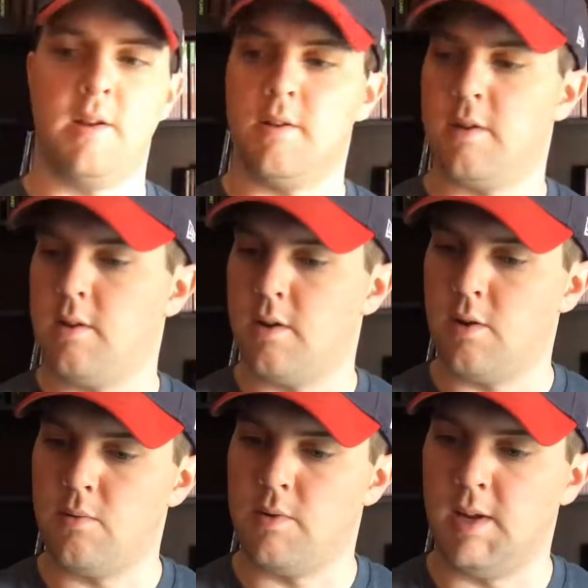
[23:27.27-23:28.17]

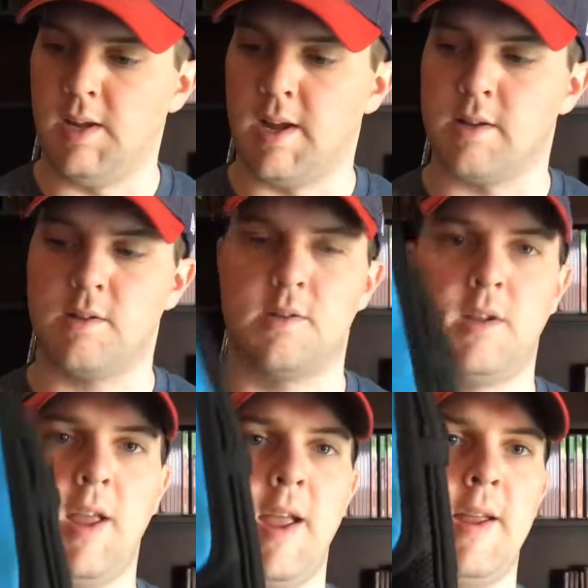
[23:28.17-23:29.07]
Nintendo
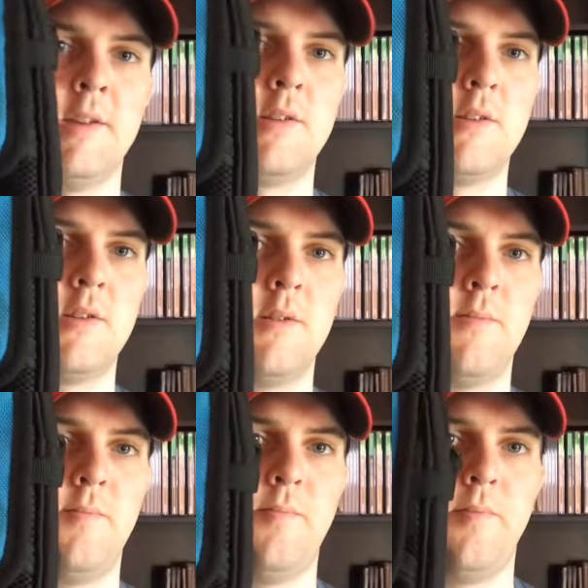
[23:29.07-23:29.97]
DS case.
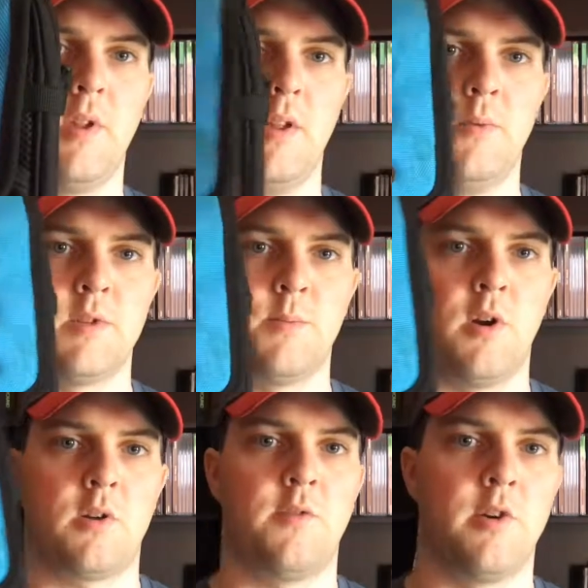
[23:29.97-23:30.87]
It was
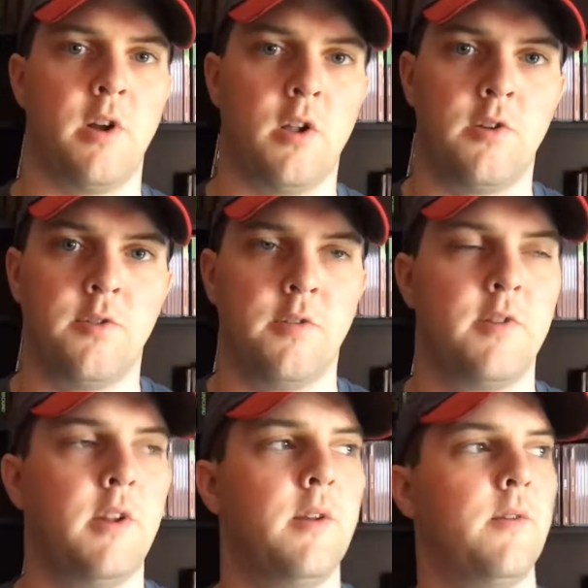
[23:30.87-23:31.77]
marked for $1.50.
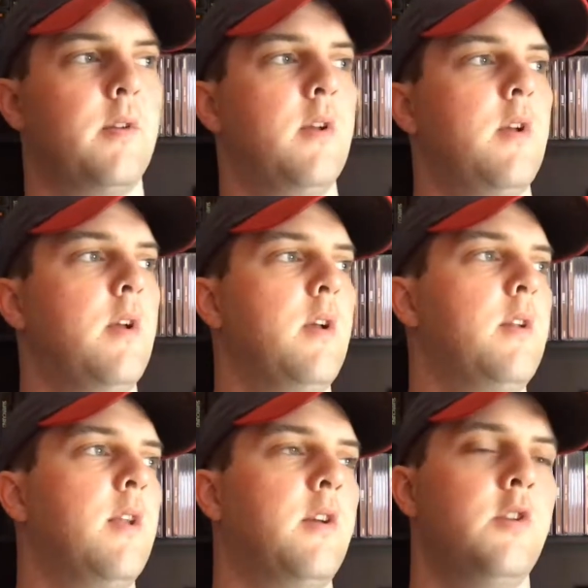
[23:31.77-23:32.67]

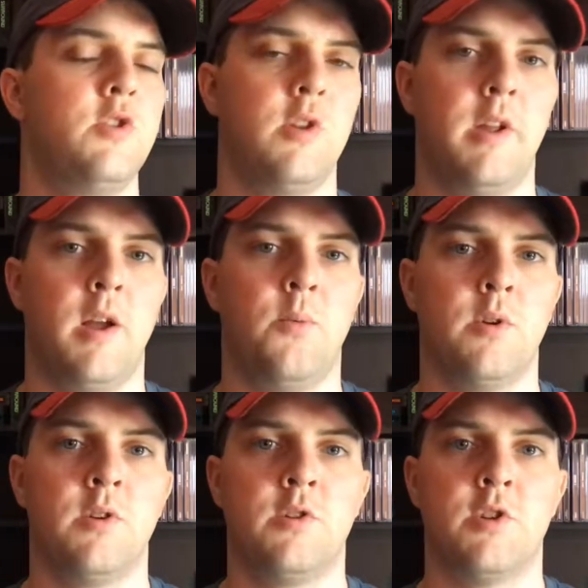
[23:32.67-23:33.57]
Now usually I
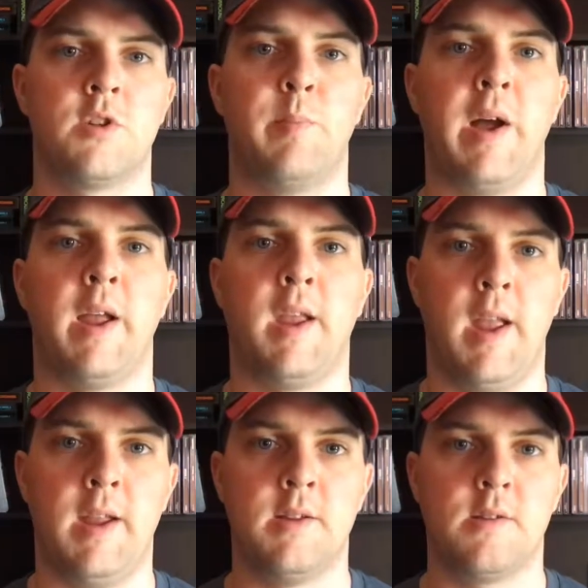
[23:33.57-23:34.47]
wouldn't just buy a
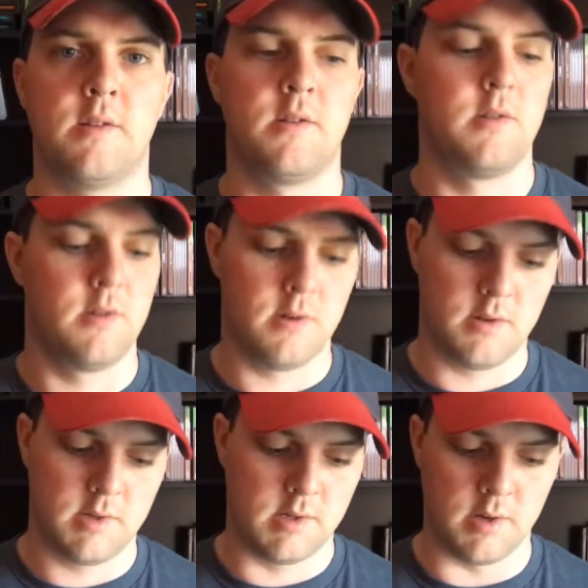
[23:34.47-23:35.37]
case.
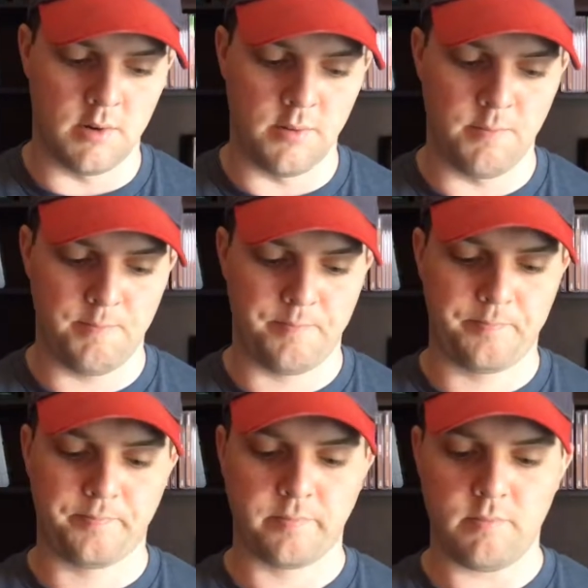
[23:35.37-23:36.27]
So
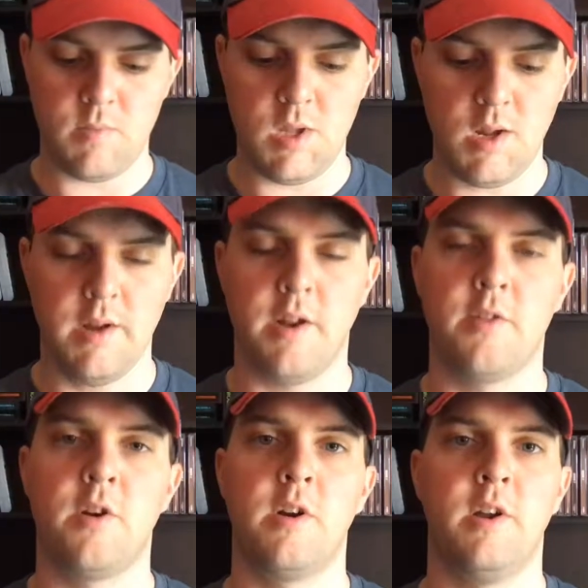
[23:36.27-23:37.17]

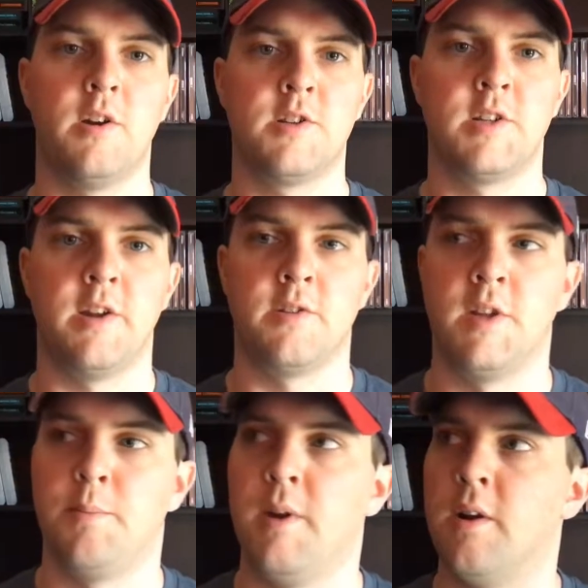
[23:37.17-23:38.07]
another yard sale
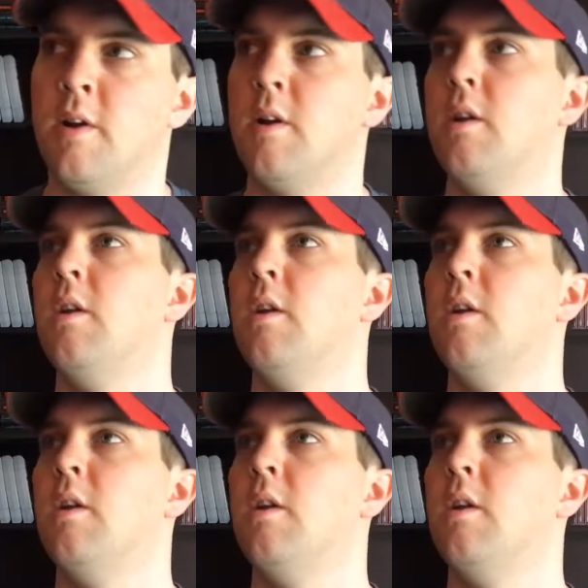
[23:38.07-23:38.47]
tip here.